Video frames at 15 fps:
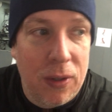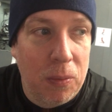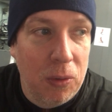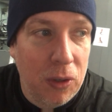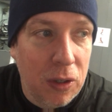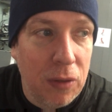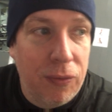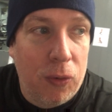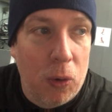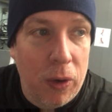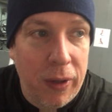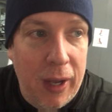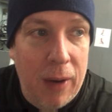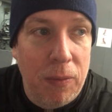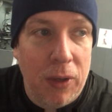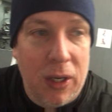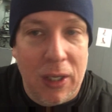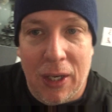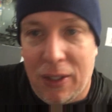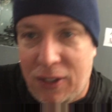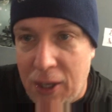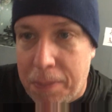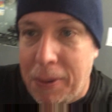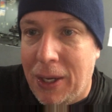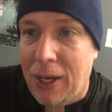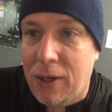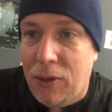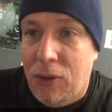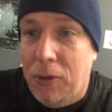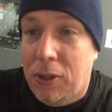We're looking forward to that. We're looking at dipping
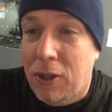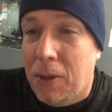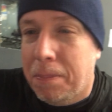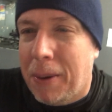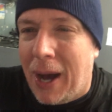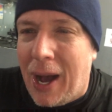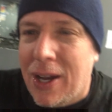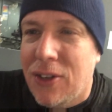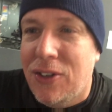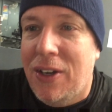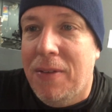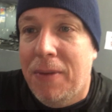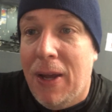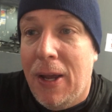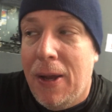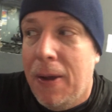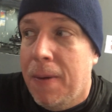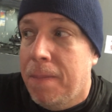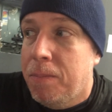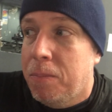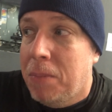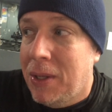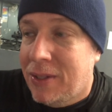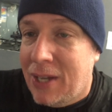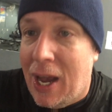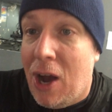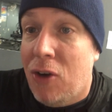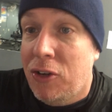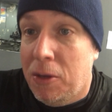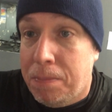into the, to the positive
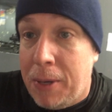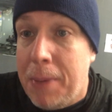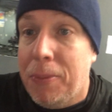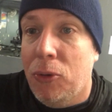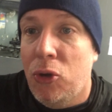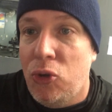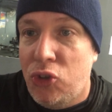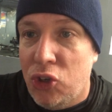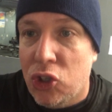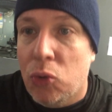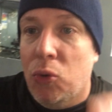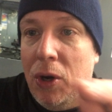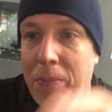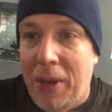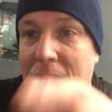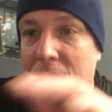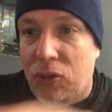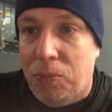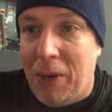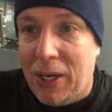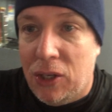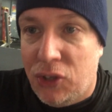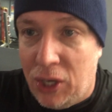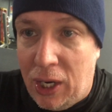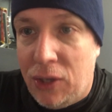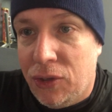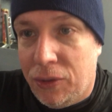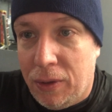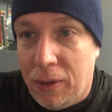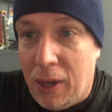mentality of people who just want to make it make a
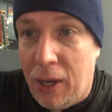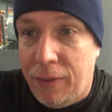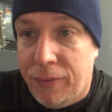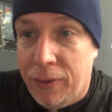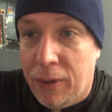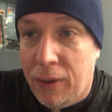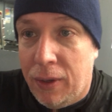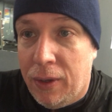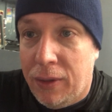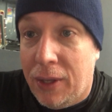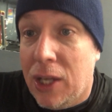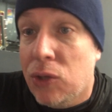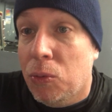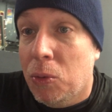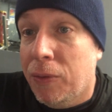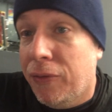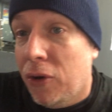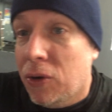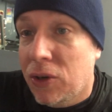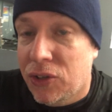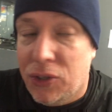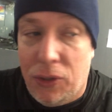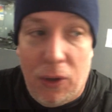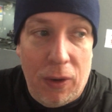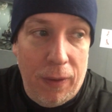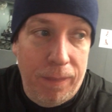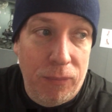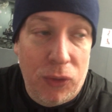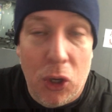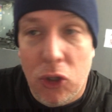change in their life. That's what we're focusing
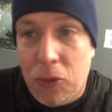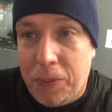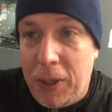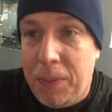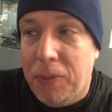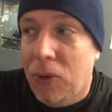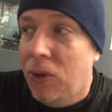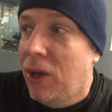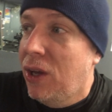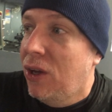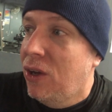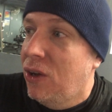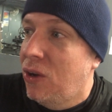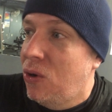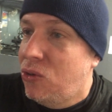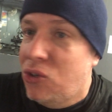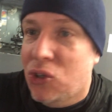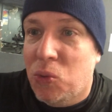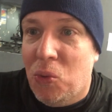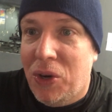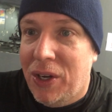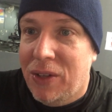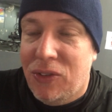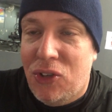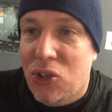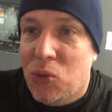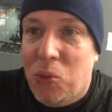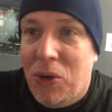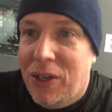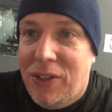on. Those people who just want to
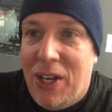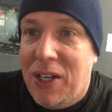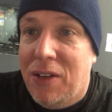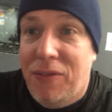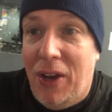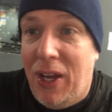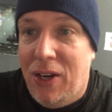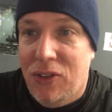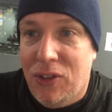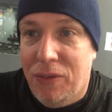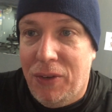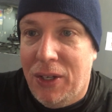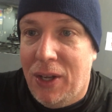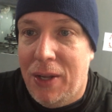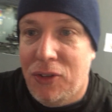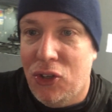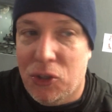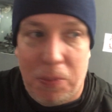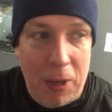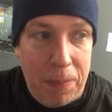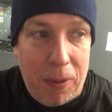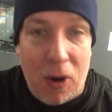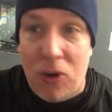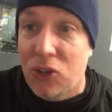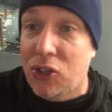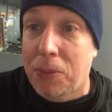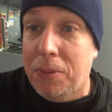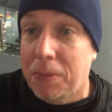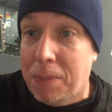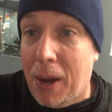just want to take advantage of it and just be a part of
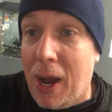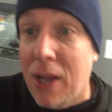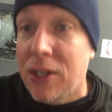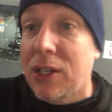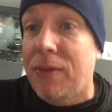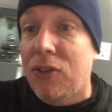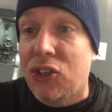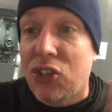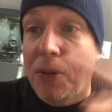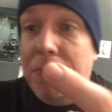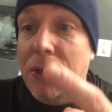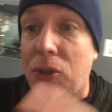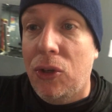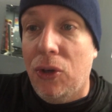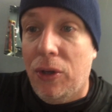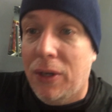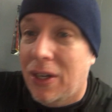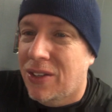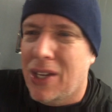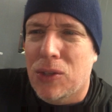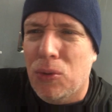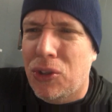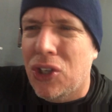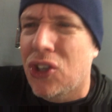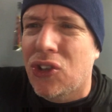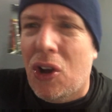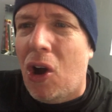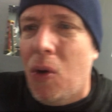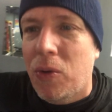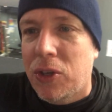something positive and something good. That's what this has
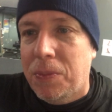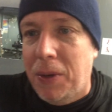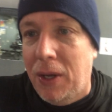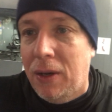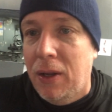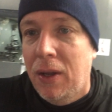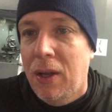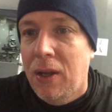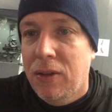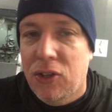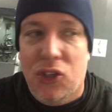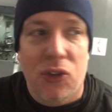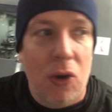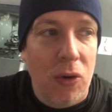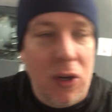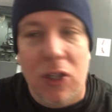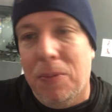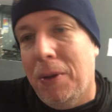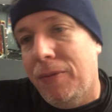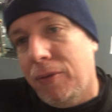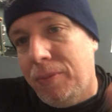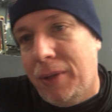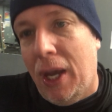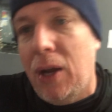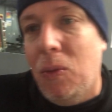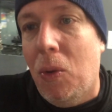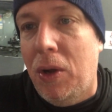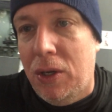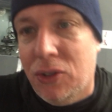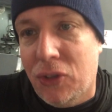always been. The slogan has been from day
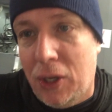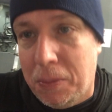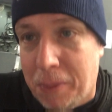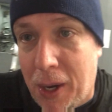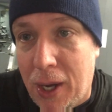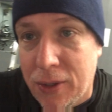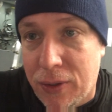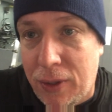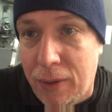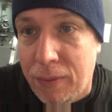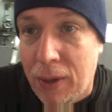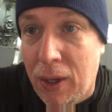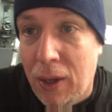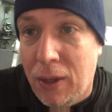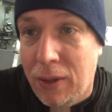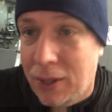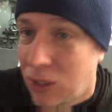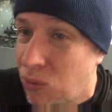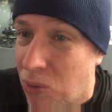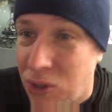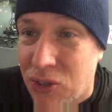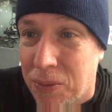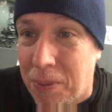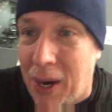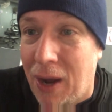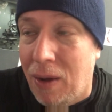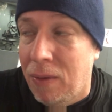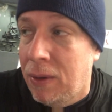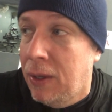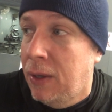one is think positive. That's what it's
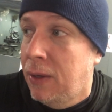about.